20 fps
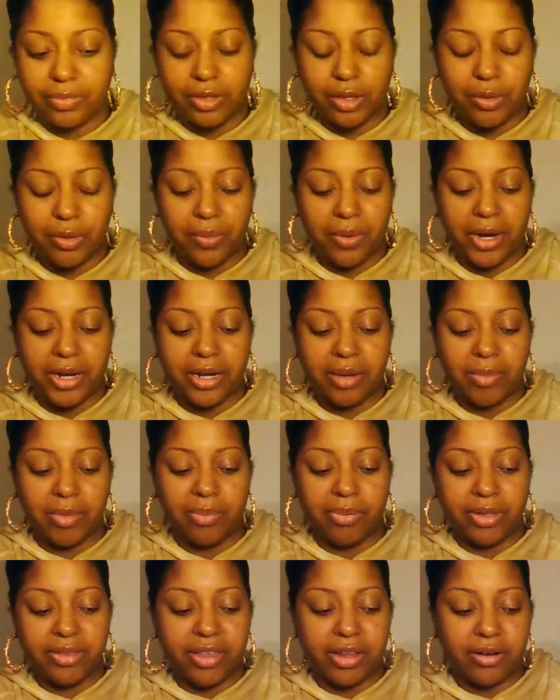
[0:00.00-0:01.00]
All right, I'm going
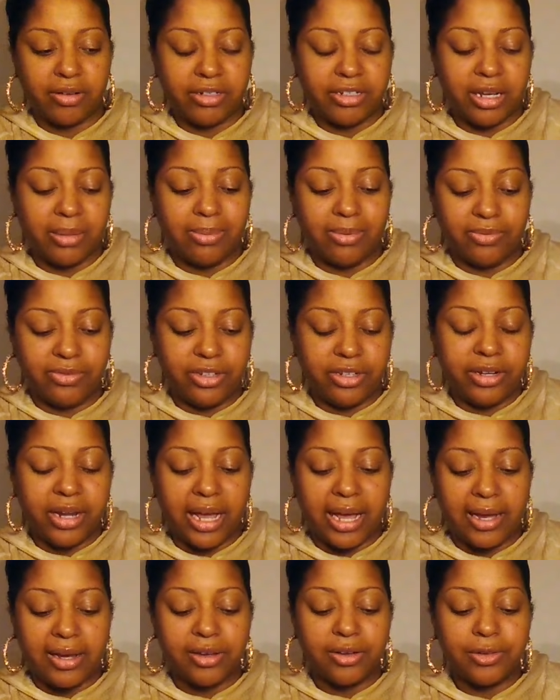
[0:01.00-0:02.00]
to put that on top of
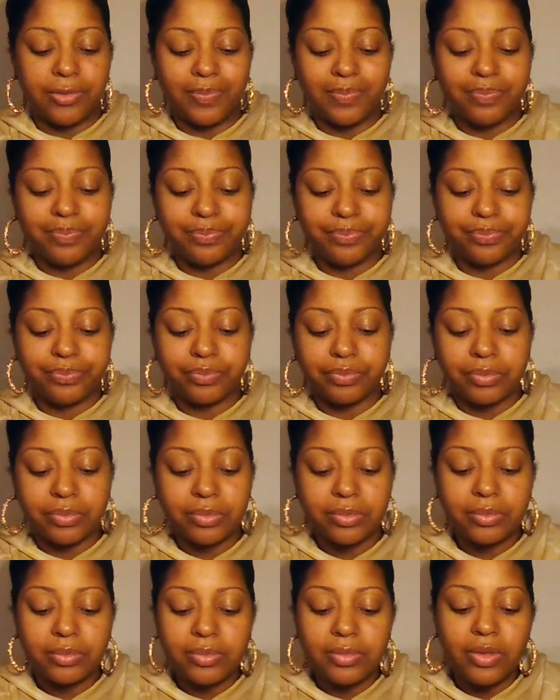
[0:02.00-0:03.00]
denial.
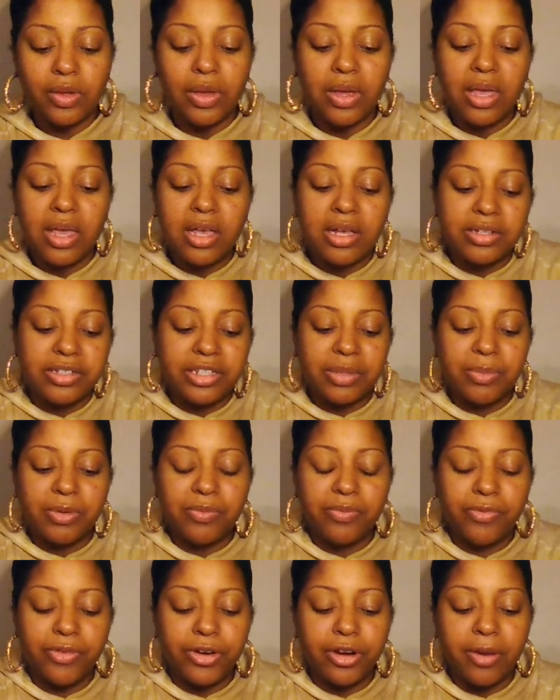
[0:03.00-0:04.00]

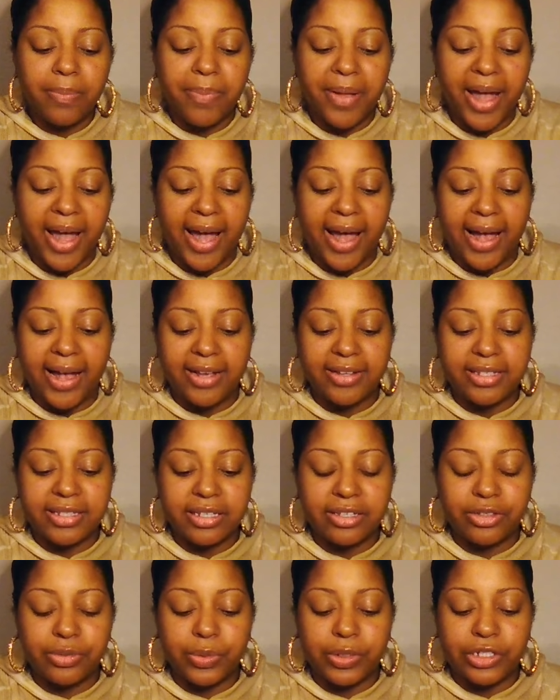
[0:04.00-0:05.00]
Someone for your past
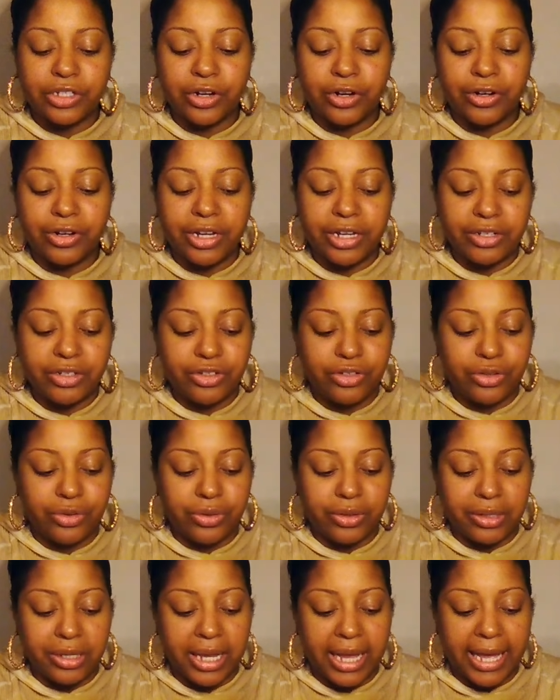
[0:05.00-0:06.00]
is returning to
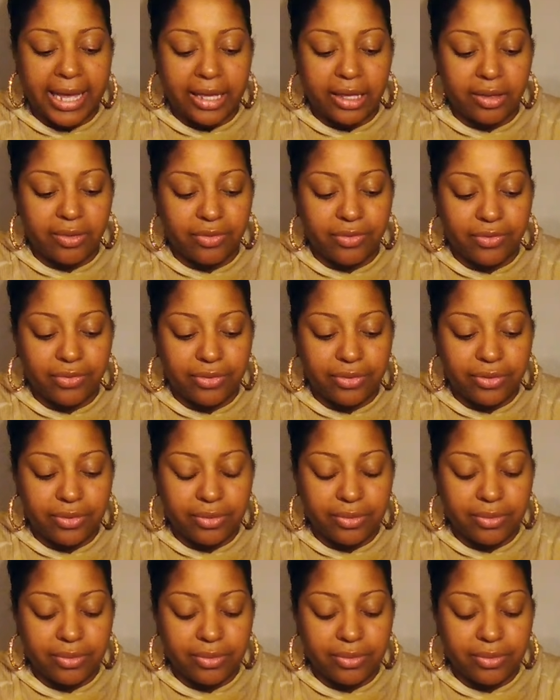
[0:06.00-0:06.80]
your life.